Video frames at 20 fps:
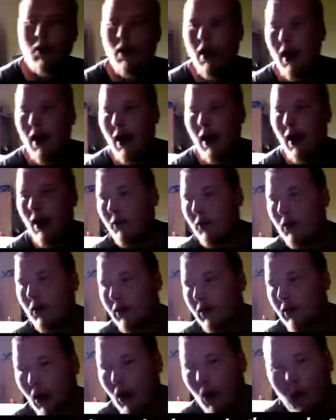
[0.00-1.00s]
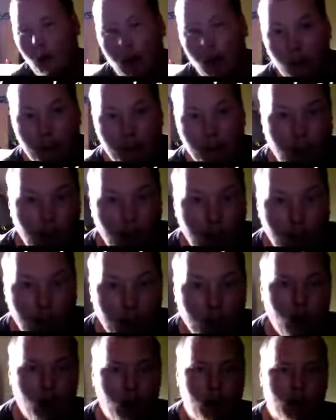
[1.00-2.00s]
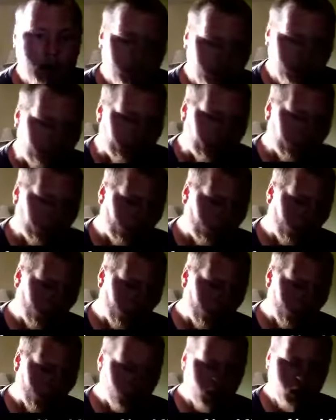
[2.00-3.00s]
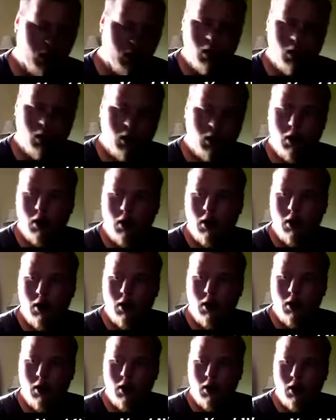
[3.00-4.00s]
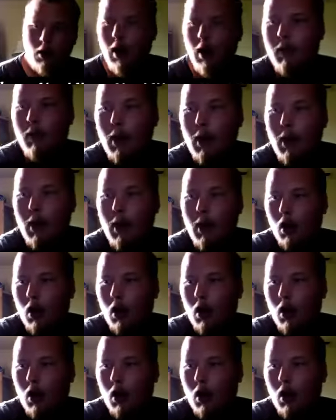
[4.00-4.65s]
going to show you what I'm vaping on. Today, I'm vaping on